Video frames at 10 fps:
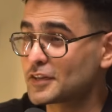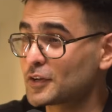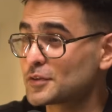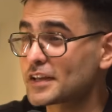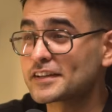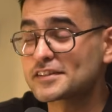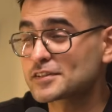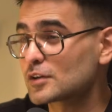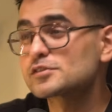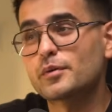and you're saying it
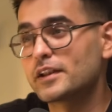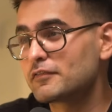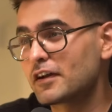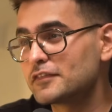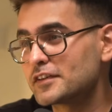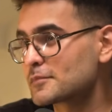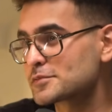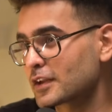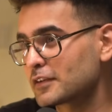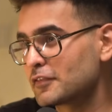just costs 25
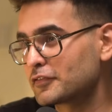dirhams to get